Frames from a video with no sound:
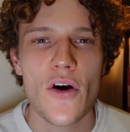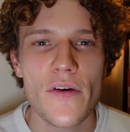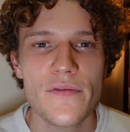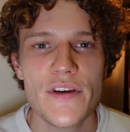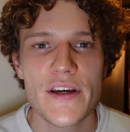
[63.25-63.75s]

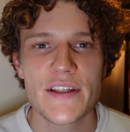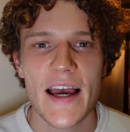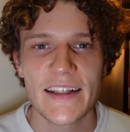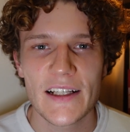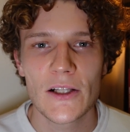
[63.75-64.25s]
obvious
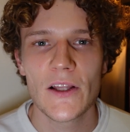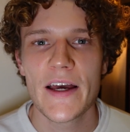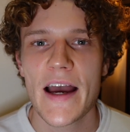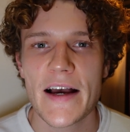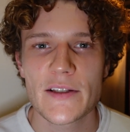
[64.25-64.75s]
and
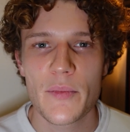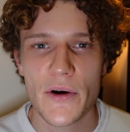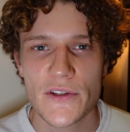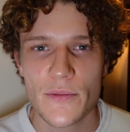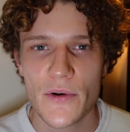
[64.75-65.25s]
clear as
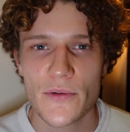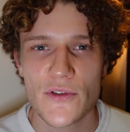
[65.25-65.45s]
possible.